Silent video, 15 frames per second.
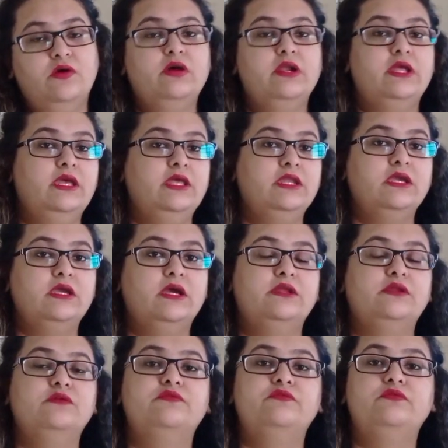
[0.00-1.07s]
or any
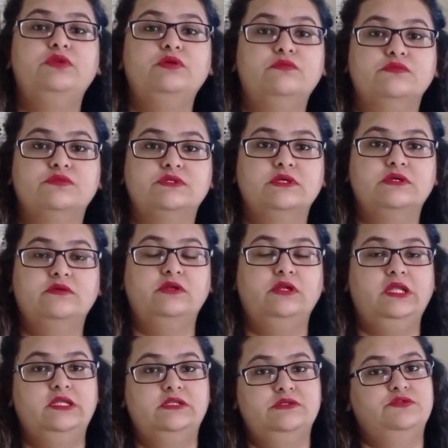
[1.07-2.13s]
kind of news
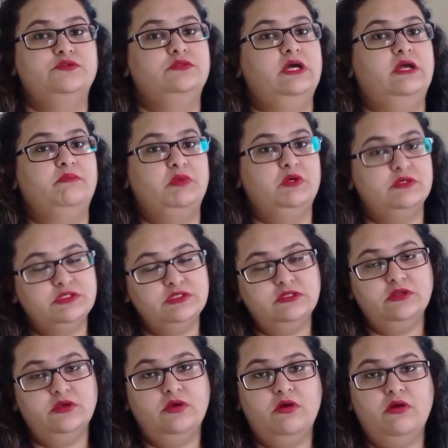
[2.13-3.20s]
related to that
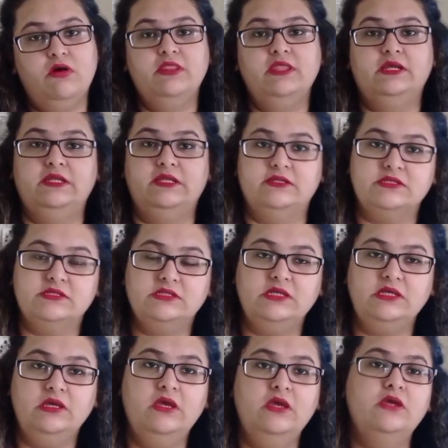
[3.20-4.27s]
person or that
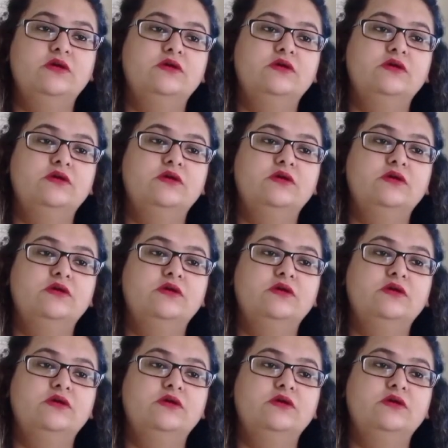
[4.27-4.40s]
entity,